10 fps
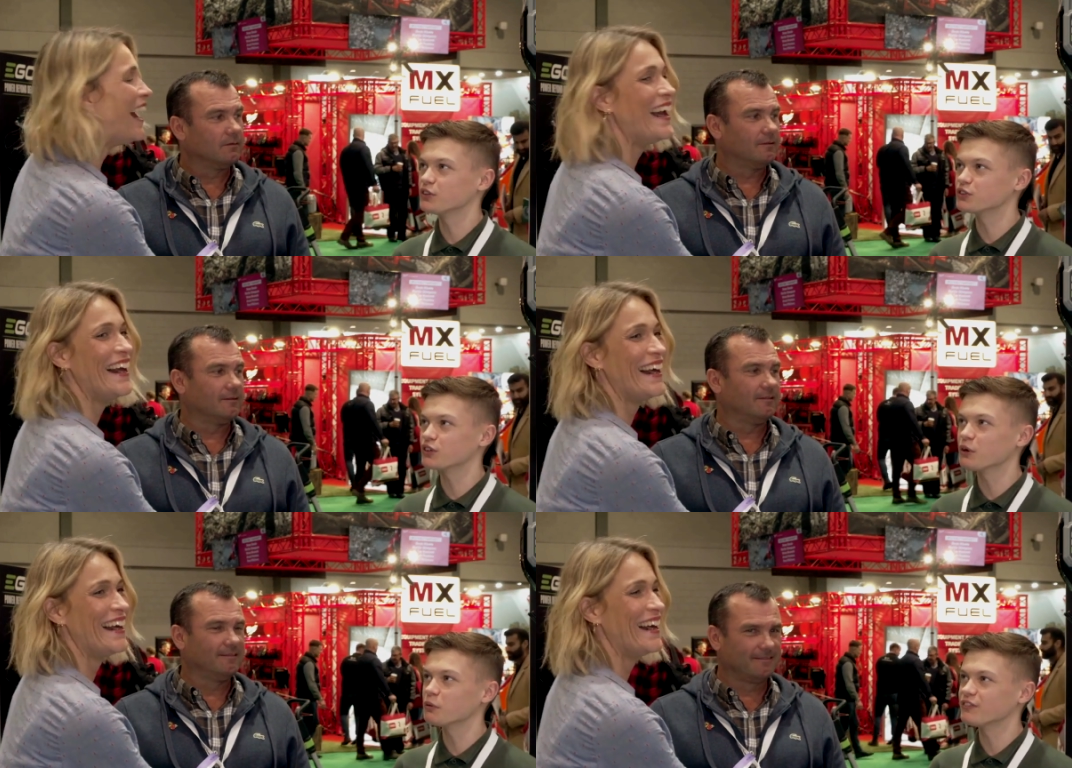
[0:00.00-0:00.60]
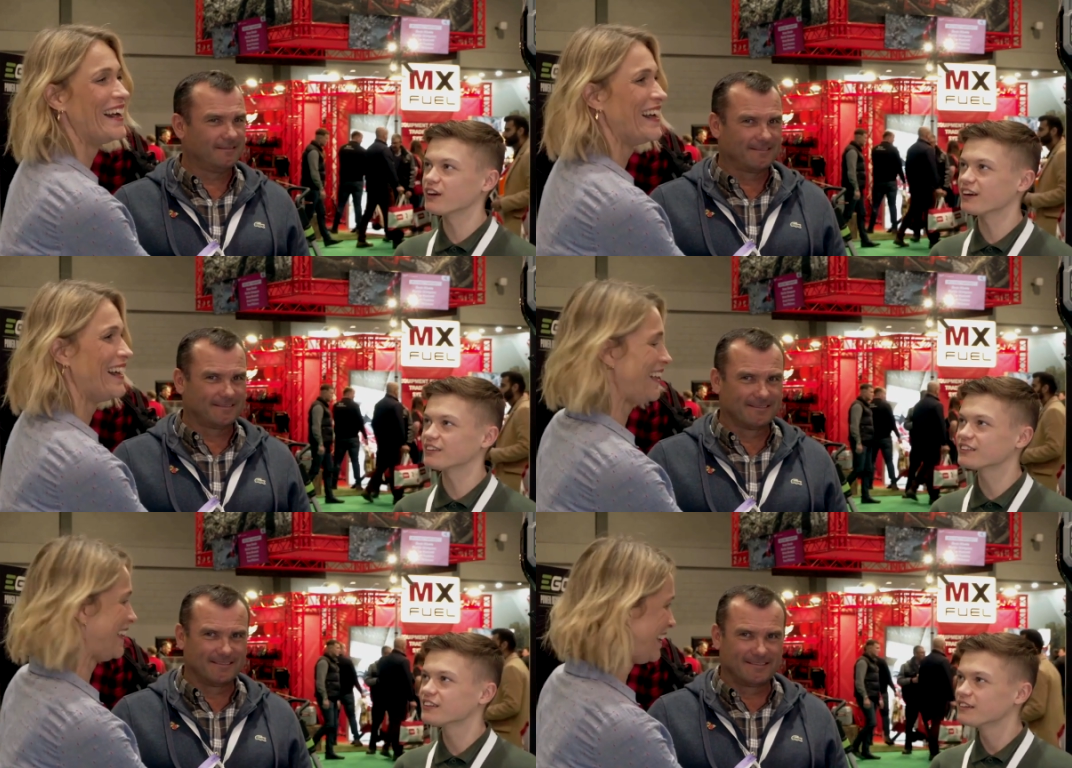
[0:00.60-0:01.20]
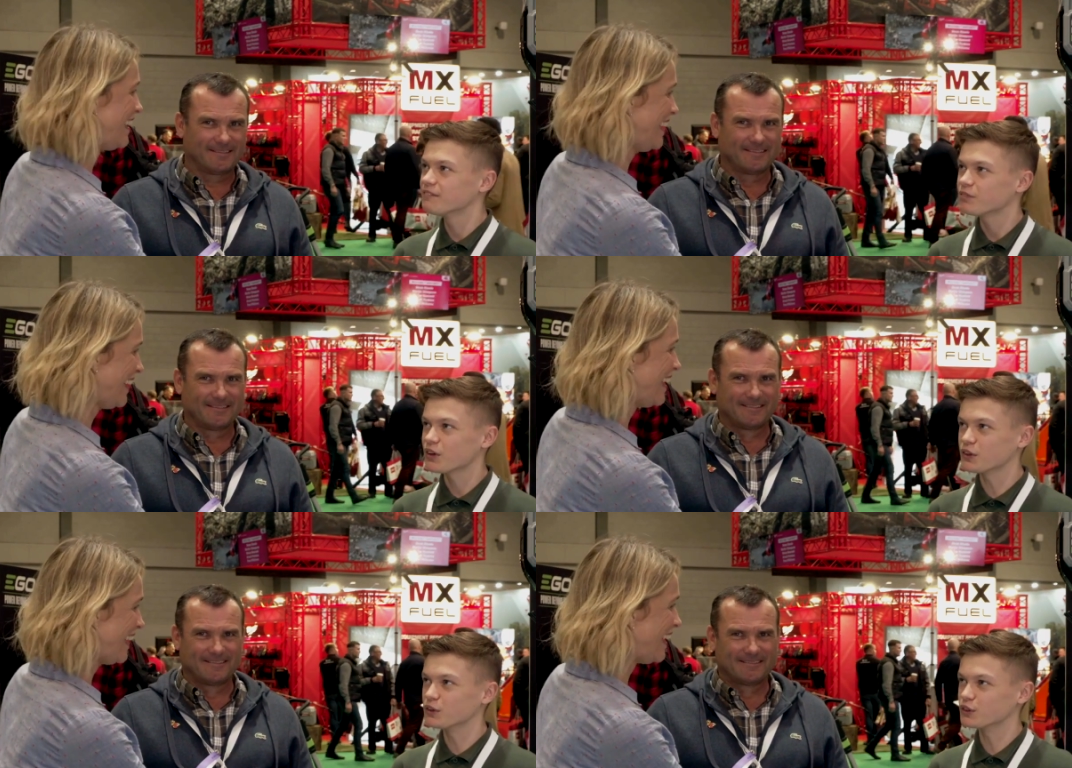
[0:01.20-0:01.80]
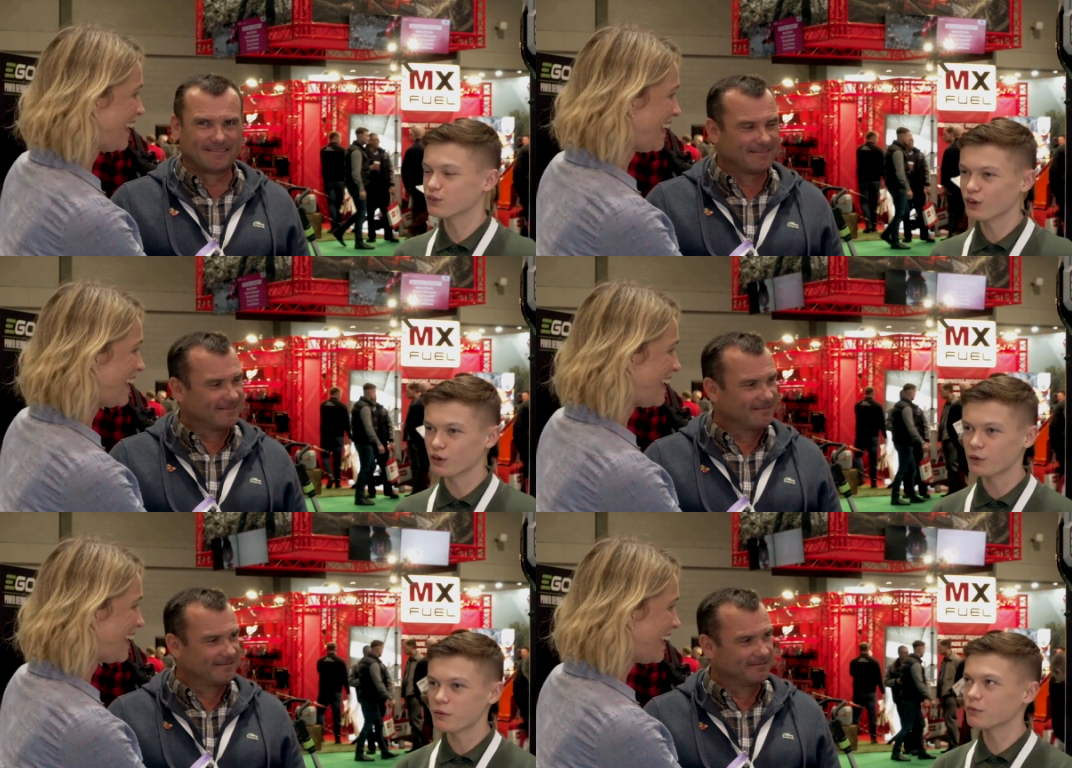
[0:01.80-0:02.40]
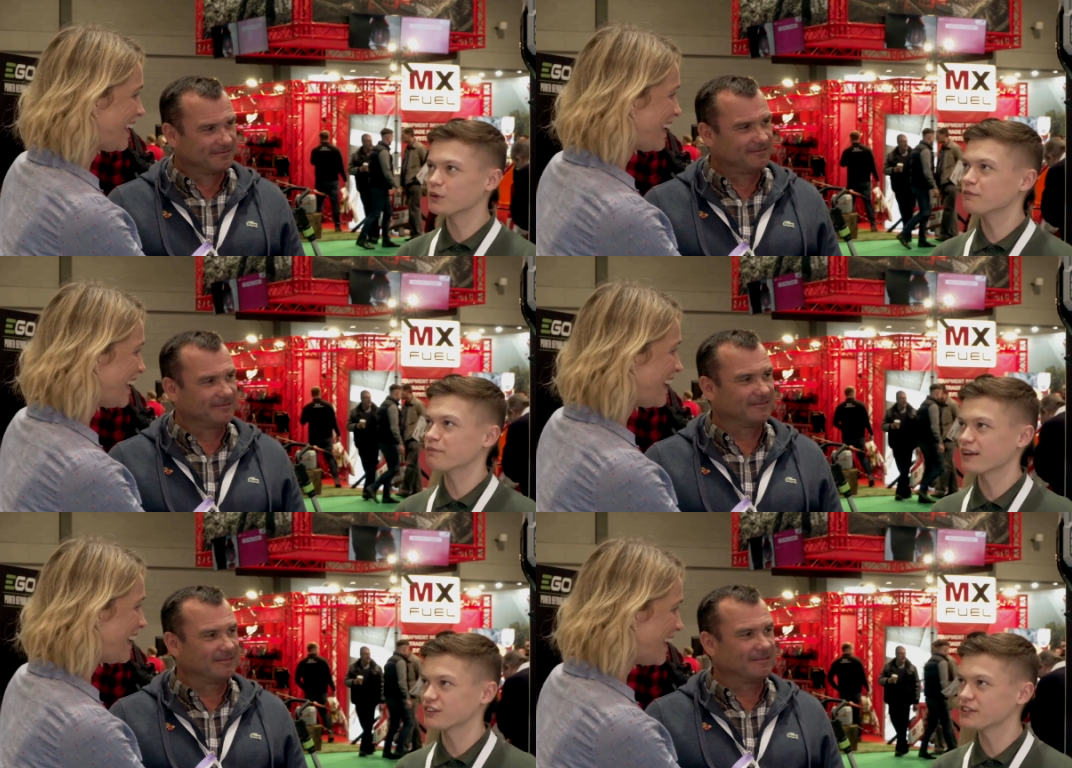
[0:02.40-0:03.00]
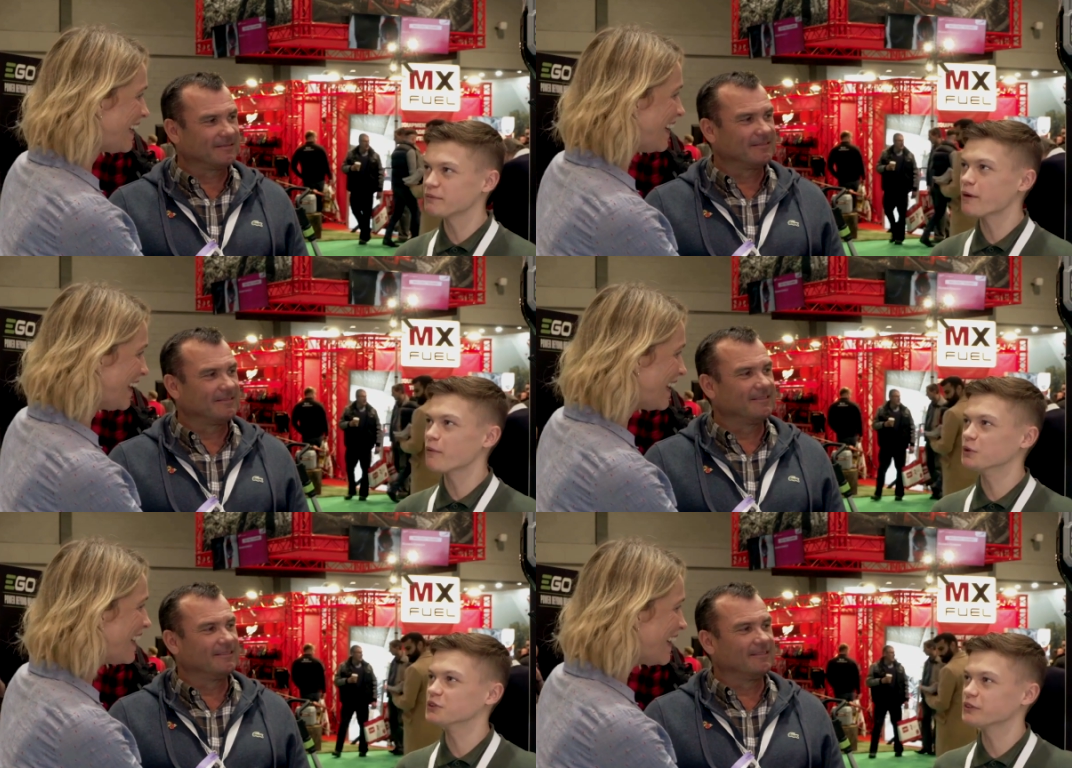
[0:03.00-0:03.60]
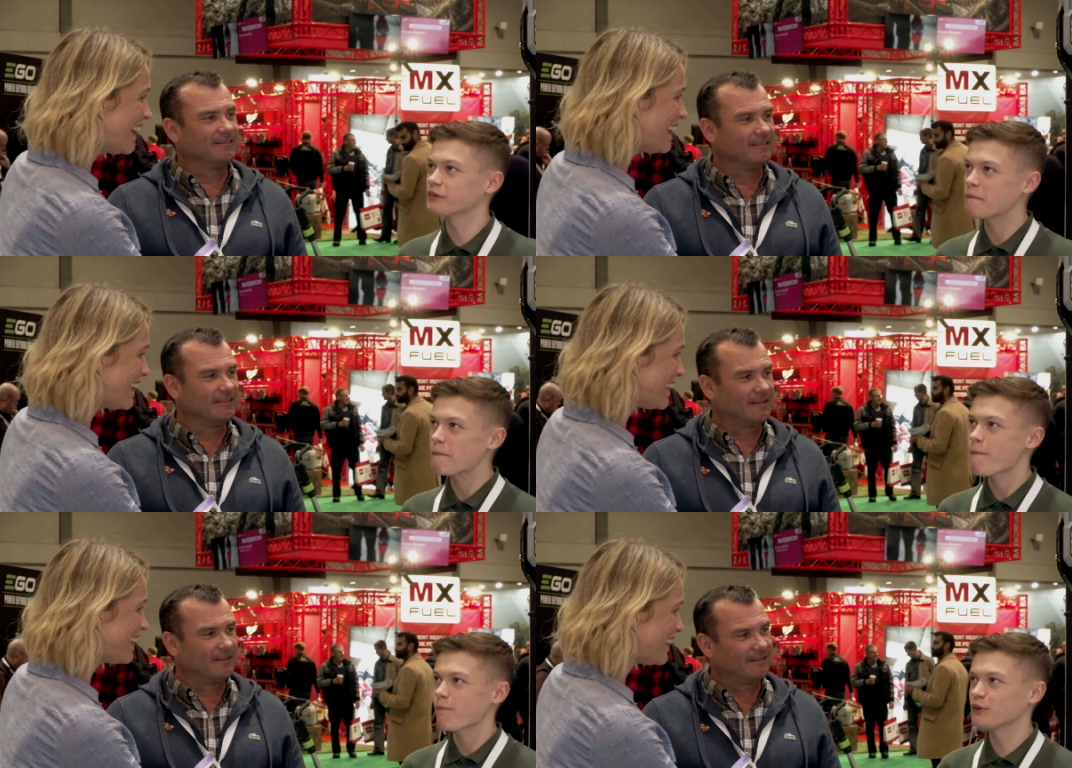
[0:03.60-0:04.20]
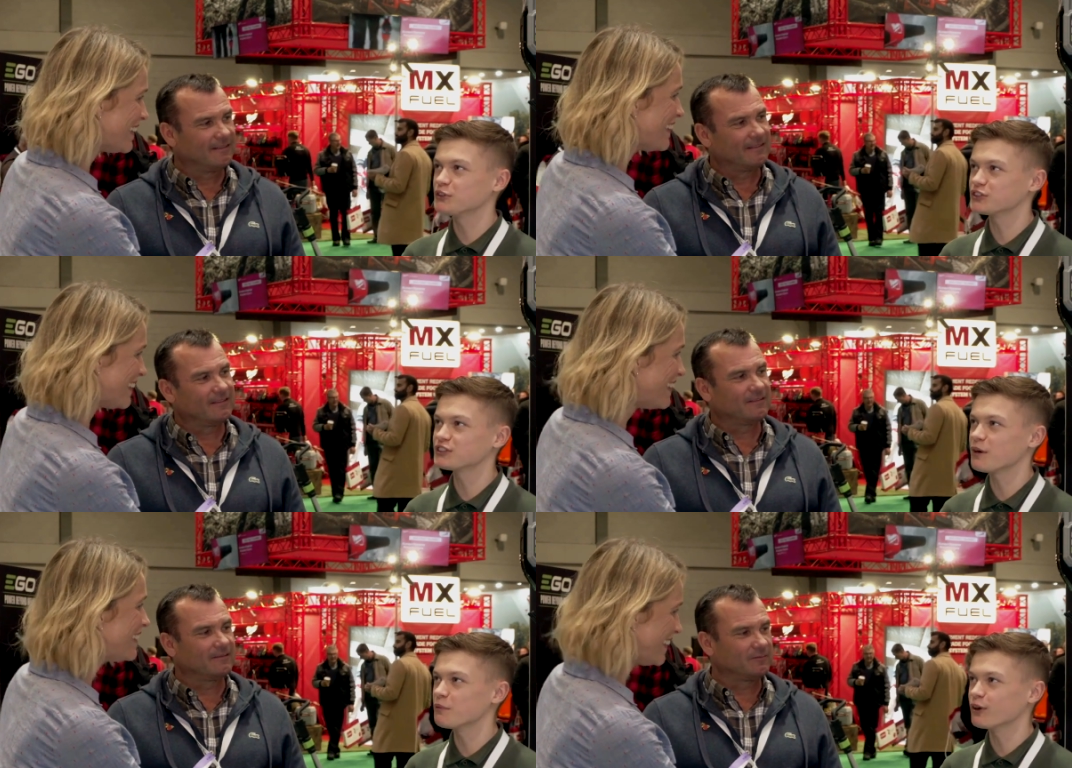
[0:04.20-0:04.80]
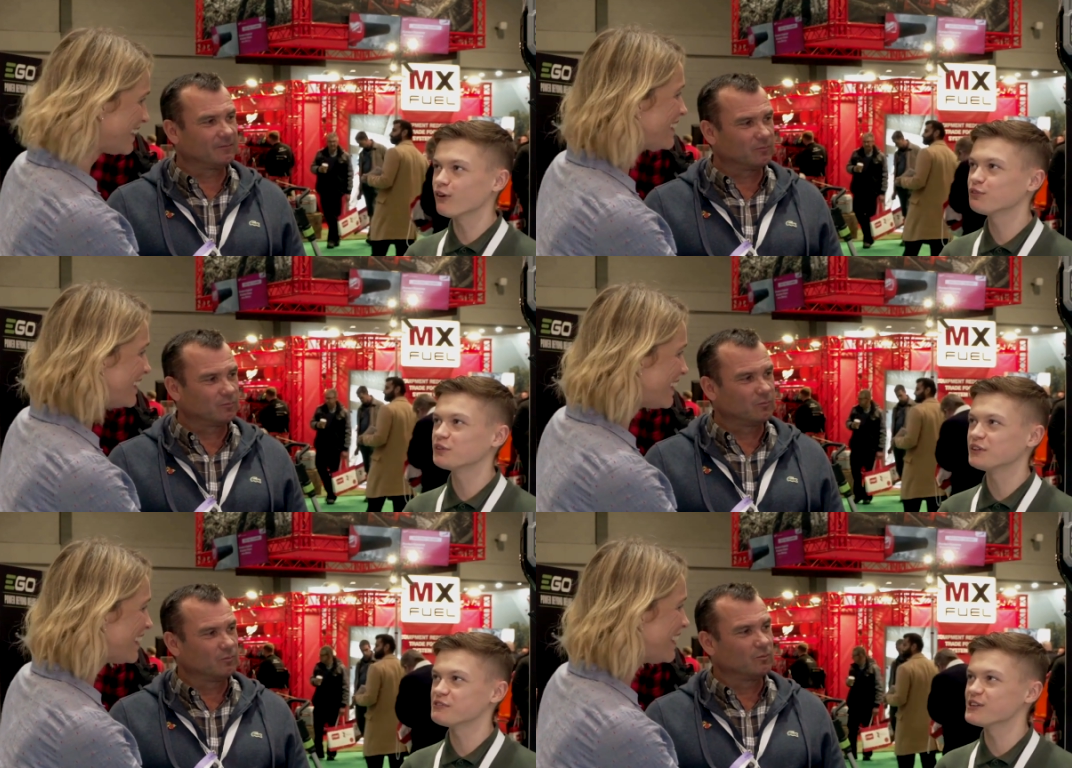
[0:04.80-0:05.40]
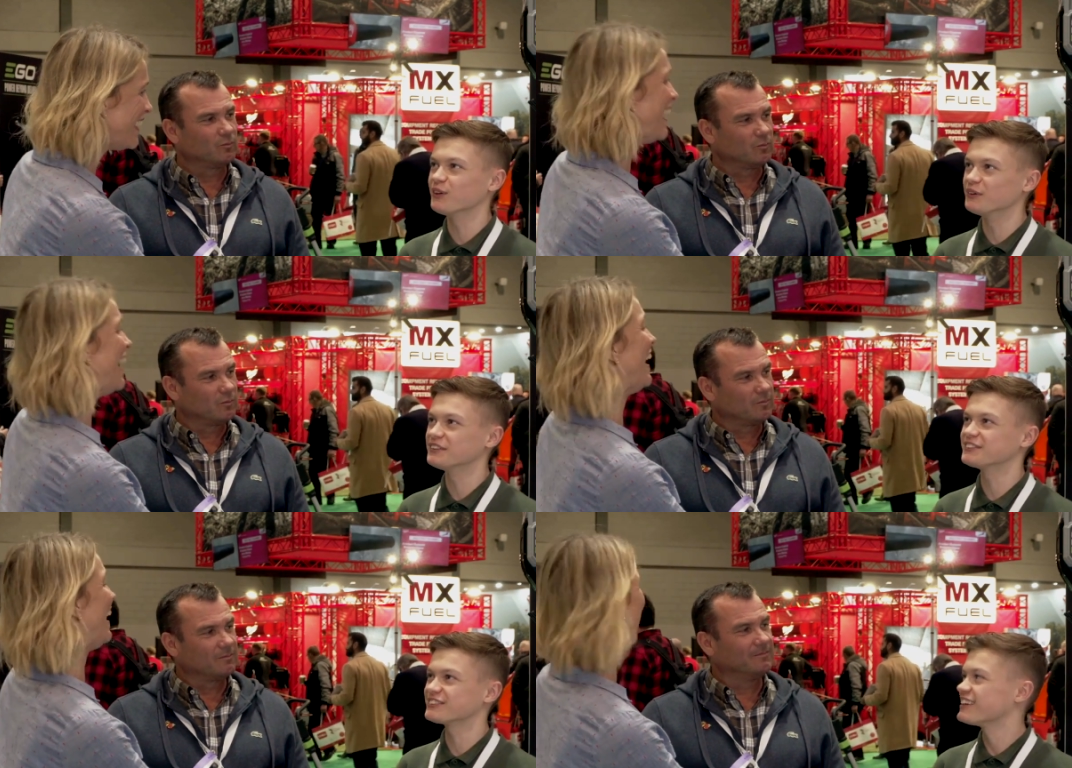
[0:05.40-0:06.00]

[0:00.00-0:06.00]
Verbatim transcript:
Speaker 1: to go with Dad I used to follow him with plastic mowers and he used to tell me off for leaving lines.